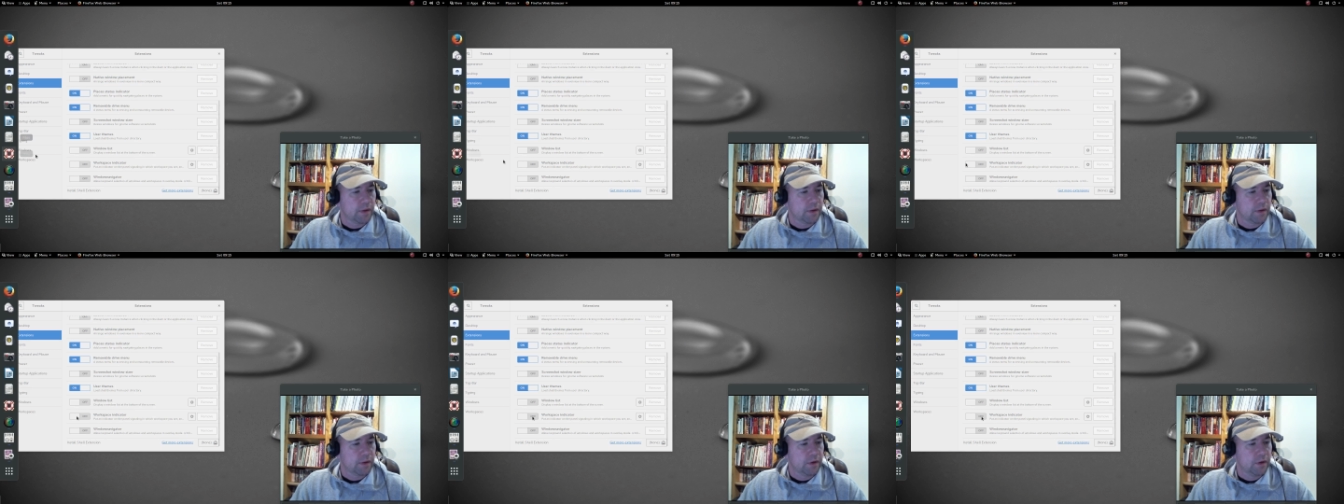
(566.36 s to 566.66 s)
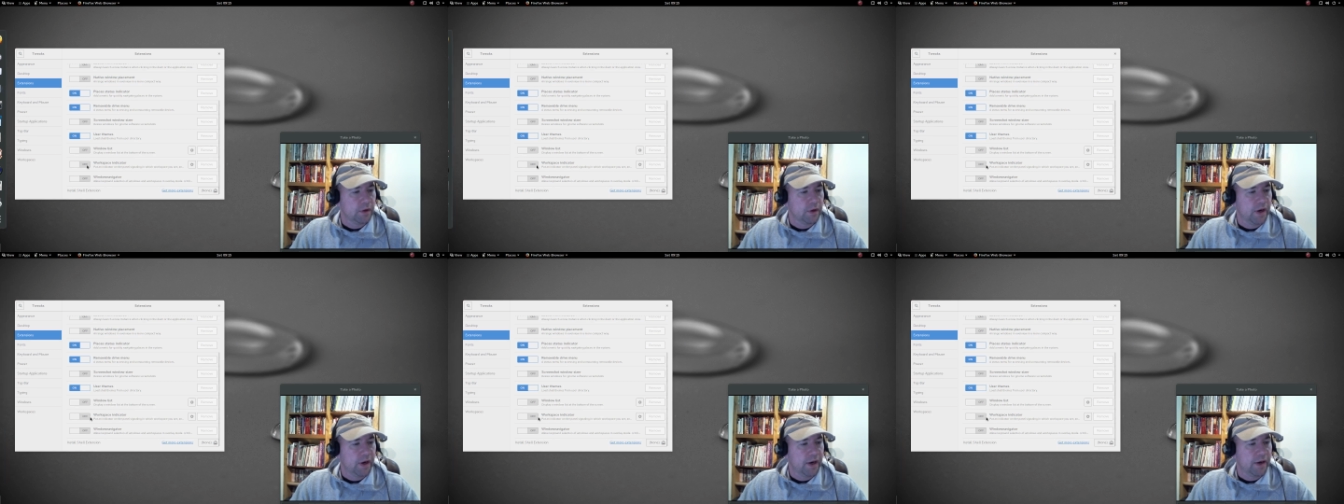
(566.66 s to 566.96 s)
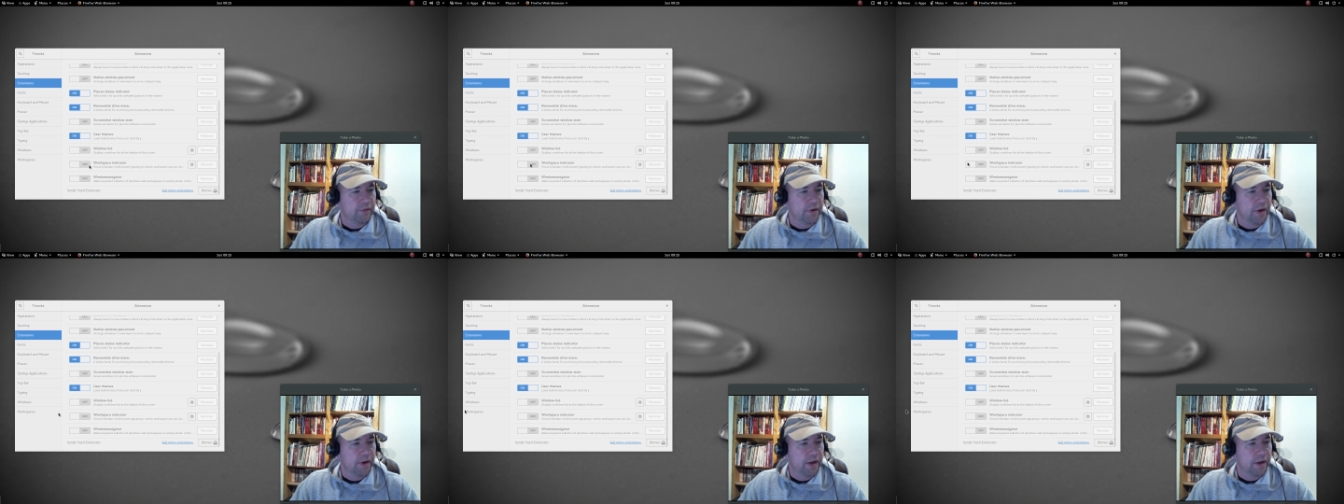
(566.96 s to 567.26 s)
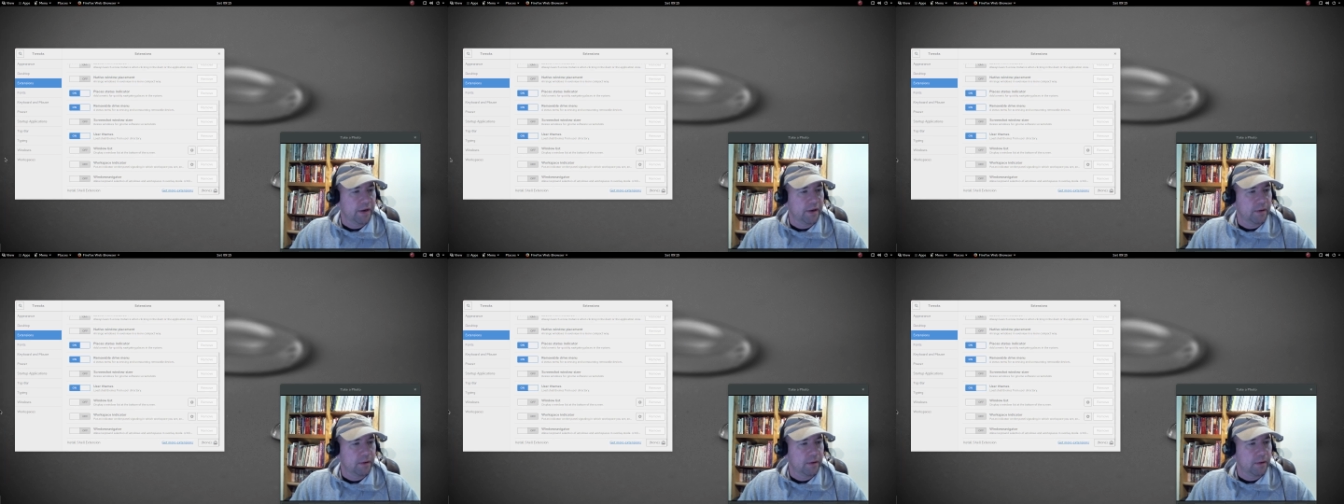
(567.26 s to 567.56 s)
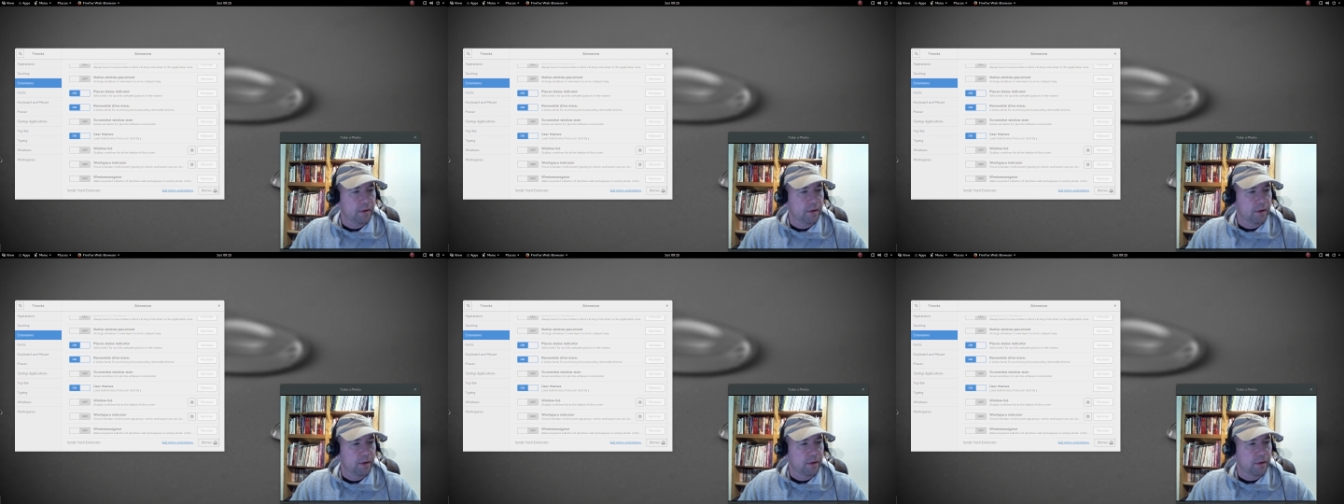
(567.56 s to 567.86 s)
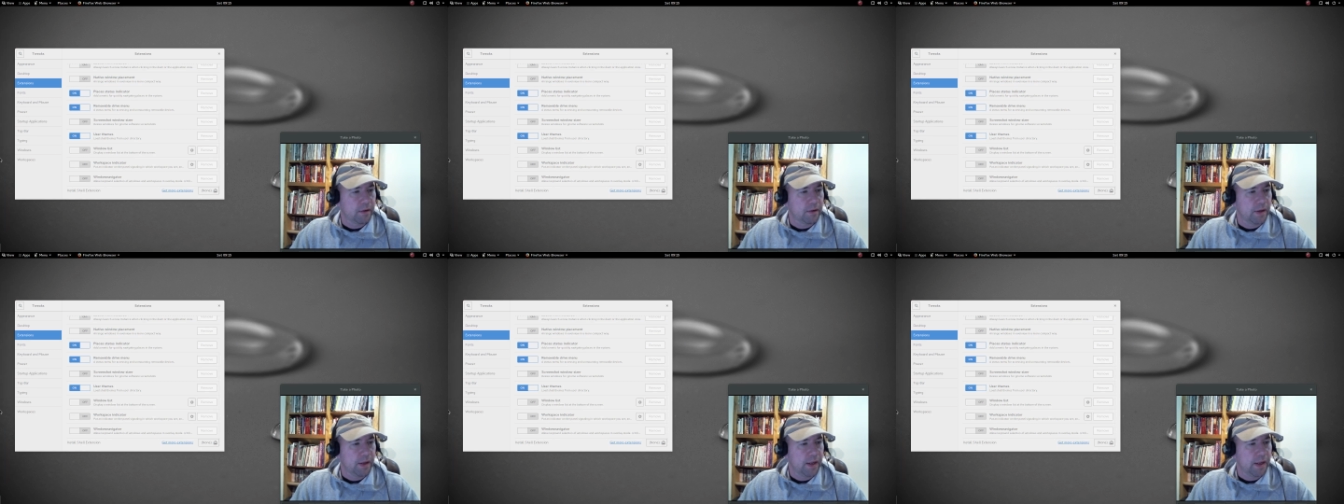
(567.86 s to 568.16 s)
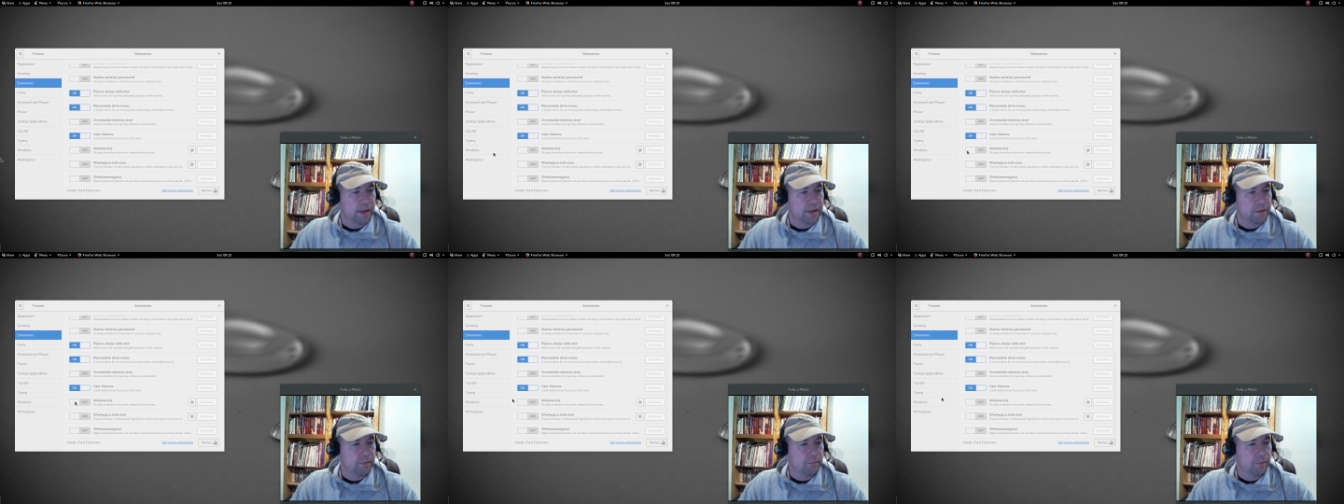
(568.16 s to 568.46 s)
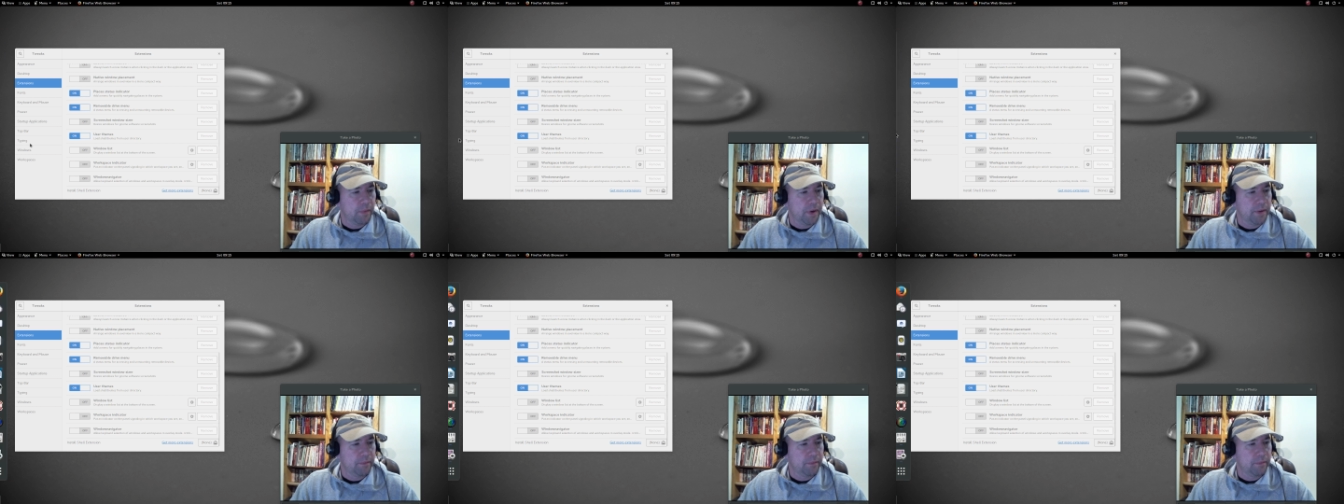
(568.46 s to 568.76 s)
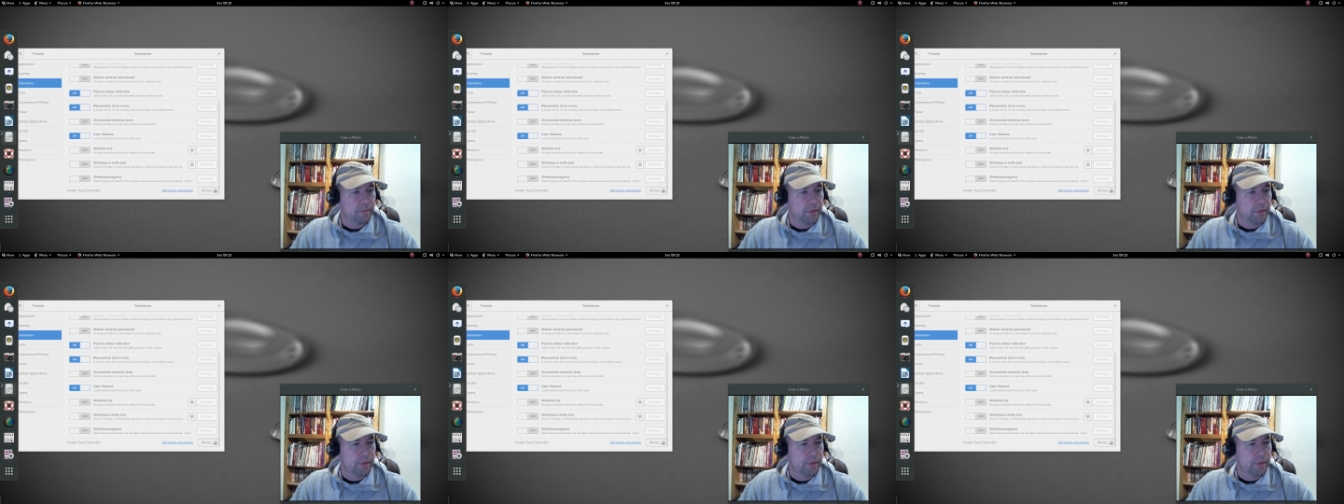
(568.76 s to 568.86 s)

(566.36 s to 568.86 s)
you know, I've got a my